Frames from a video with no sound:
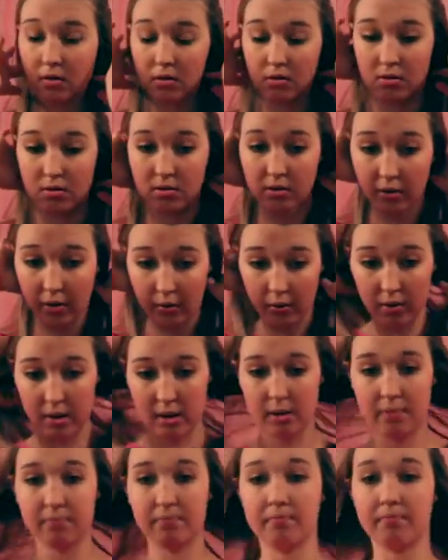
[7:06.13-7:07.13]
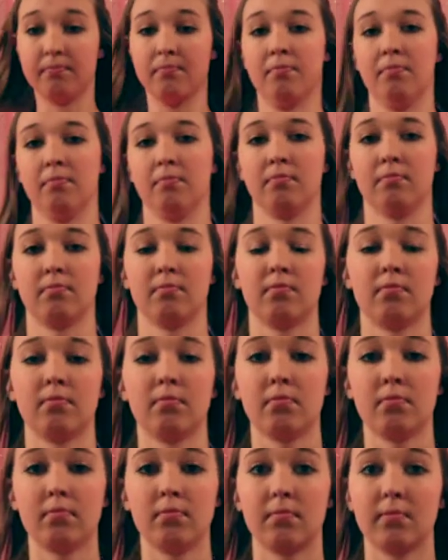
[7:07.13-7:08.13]
So, um,
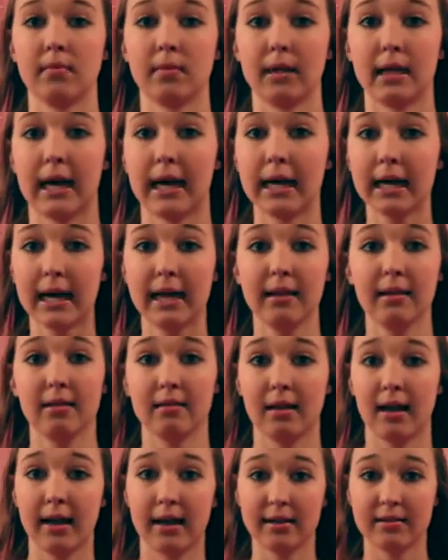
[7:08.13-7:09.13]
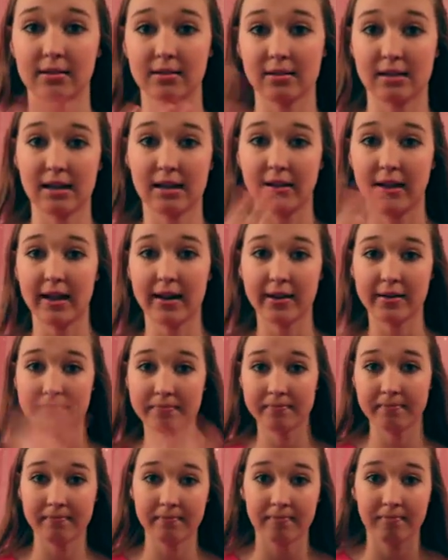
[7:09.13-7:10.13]
yeah guys, I guess I'll see you later.
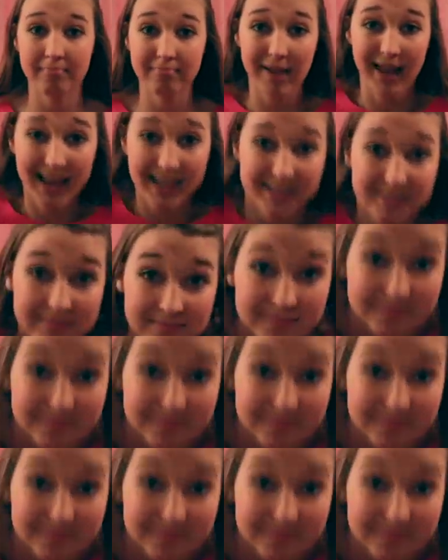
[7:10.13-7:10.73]
Bye.